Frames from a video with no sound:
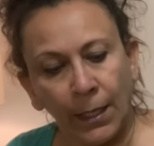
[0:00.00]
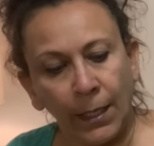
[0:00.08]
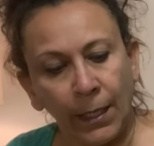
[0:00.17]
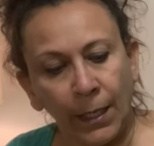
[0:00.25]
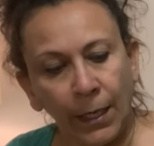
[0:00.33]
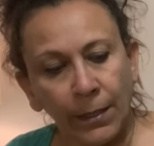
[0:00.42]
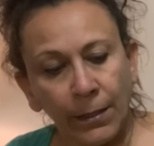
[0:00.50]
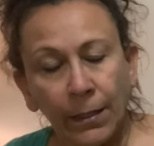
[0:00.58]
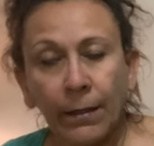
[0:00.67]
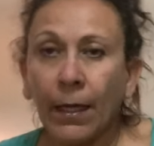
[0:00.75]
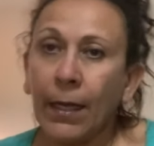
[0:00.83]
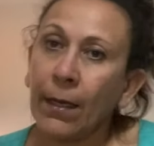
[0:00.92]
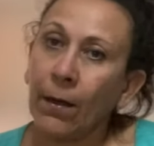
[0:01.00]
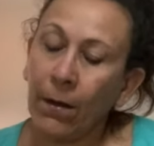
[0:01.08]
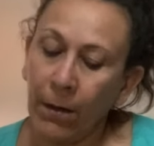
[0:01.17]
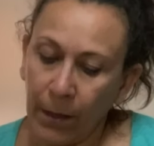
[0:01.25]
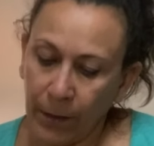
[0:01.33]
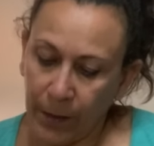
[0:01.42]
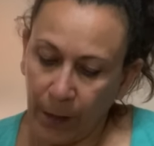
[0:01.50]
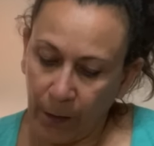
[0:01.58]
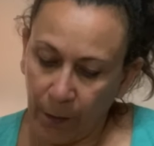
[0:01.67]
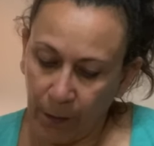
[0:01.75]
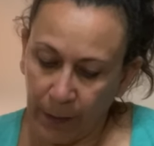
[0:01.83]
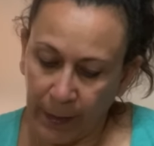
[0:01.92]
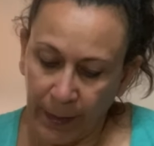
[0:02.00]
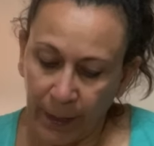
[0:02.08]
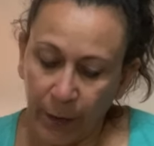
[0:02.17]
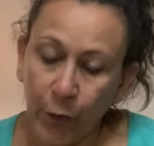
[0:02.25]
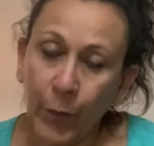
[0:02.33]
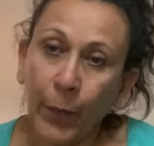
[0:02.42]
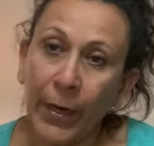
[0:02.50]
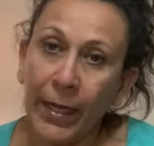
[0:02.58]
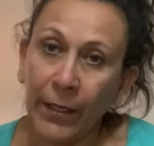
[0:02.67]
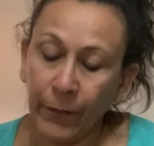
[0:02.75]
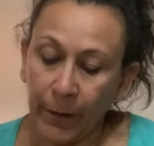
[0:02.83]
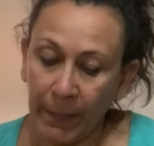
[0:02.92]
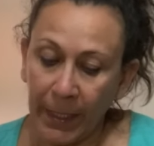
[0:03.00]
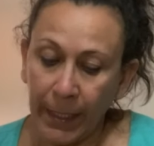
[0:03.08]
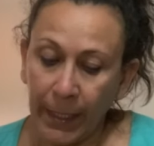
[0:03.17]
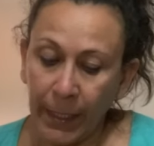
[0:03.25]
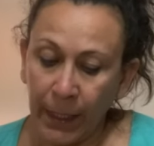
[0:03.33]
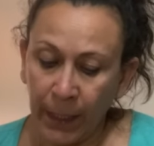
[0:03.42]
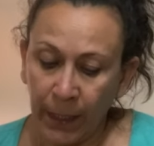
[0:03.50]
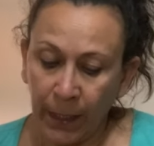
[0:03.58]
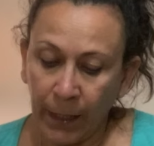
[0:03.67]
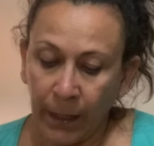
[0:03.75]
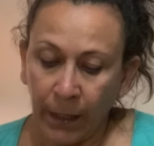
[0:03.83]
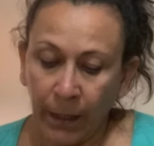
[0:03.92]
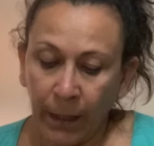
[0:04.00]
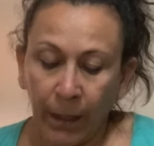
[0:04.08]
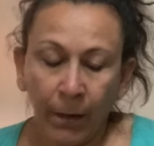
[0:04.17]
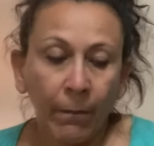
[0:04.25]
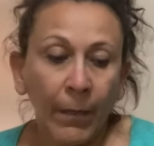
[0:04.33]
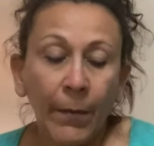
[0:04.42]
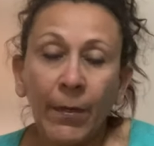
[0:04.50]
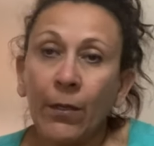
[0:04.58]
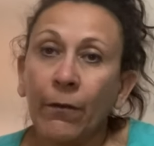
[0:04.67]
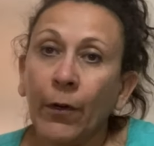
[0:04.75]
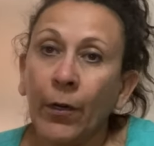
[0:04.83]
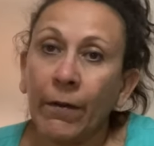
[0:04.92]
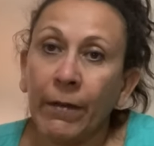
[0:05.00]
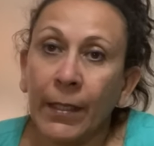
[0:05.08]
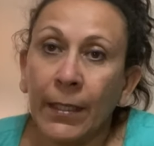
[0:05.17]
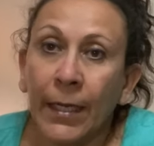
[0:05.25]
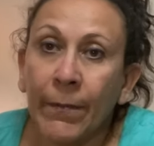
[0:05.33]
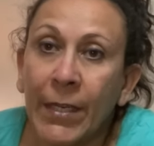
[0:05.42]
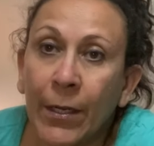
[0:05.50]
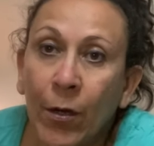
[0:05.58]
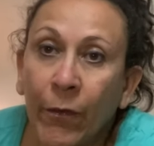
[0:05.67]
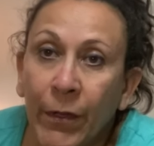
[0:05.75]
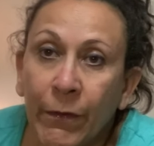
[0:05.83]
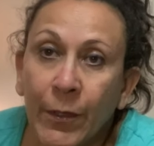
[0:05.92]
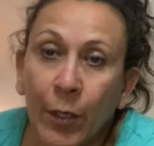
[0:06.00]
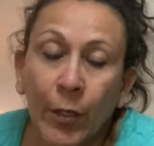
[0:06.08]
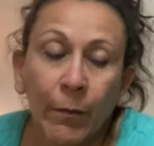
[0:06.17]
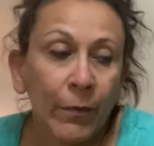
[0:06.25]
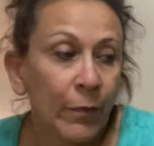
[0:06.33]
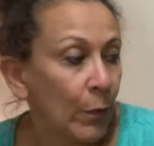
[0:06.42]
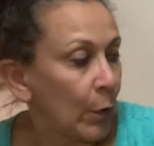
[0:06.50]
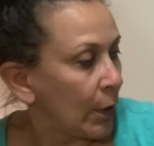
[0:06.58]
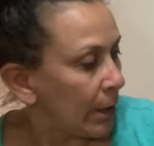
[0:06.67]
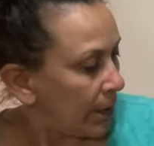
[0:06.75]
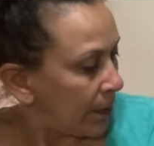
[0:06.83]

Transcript: and they are. So it's a new brand for me. Maybe you've heard of it. Let me know if you've sold it before.